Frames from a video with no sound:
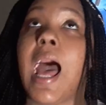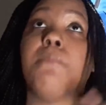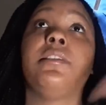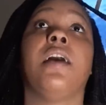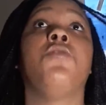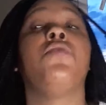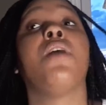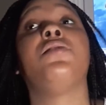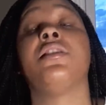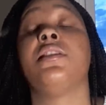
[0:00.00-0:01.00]
I'm telling you, they
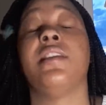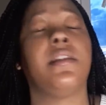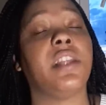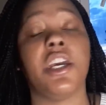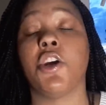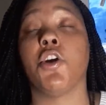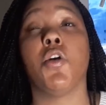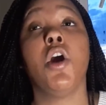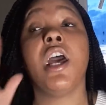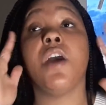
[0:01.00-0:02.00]
would just sit
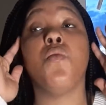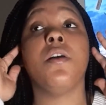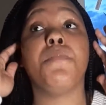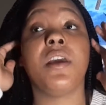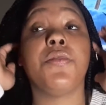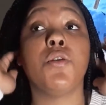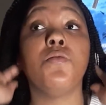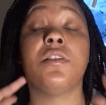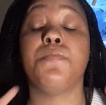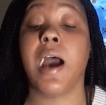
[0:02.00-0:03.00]
there and wouldn't be
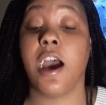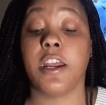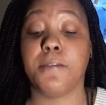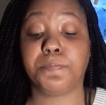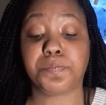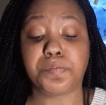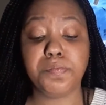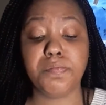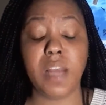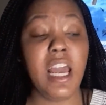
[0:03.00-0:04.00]
enthused about it.
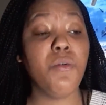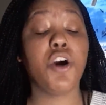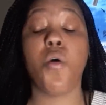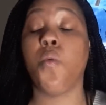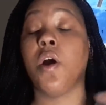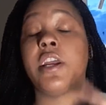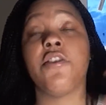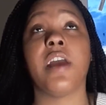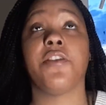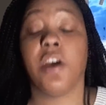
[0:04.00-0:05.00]
They would go in one ear
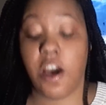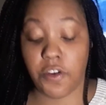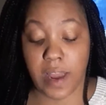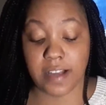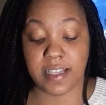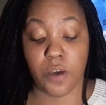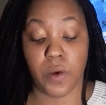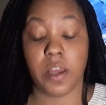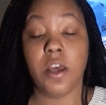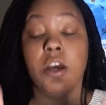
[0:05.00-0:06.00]
and out the other as they
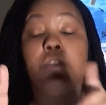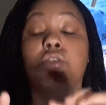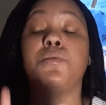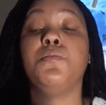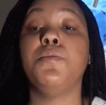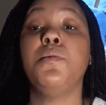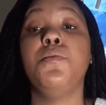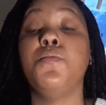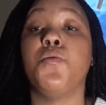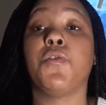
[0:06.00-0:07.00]
went doop, doop, doop, doop,
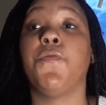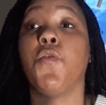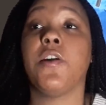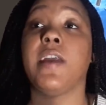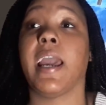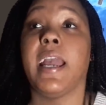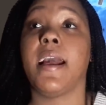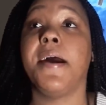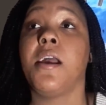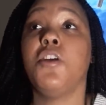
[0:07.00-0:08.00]
doop on the Fortnite.
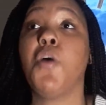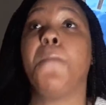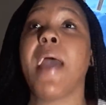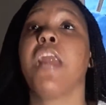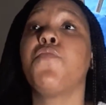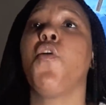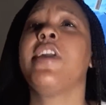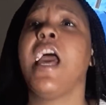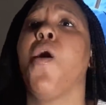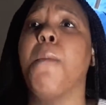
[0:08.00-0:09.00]
You know, Battle
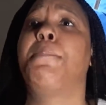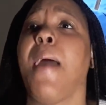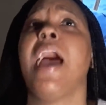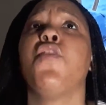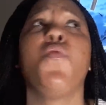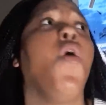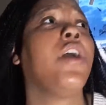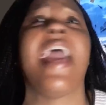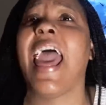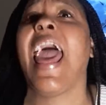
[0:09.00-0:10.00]
Royale, Battle
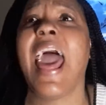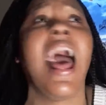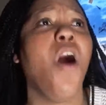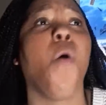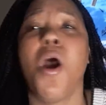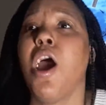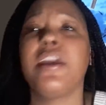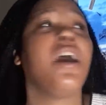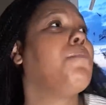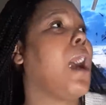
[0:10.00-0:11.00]
Royale.
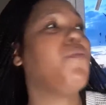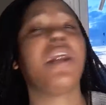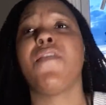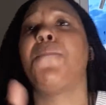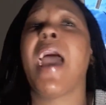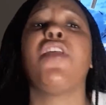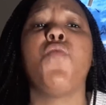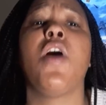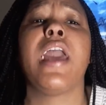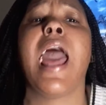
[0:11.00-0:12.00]
Yeah, Mom, whatever, Battle
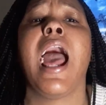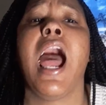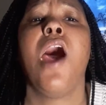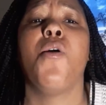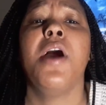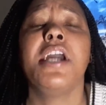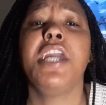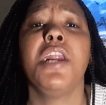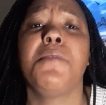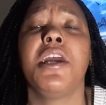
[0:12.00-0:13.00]
Royale.
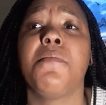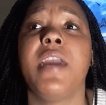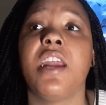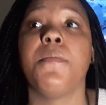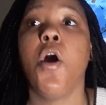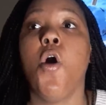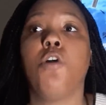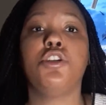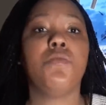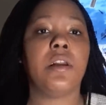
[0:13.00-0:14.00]
Get him, get him, get him.
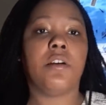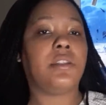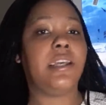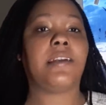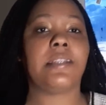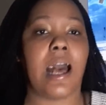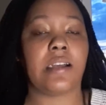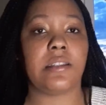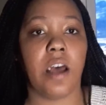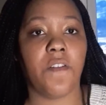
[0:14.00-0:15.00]
Or doing the little TikTok
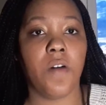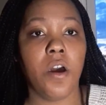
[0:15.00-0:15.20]
stuff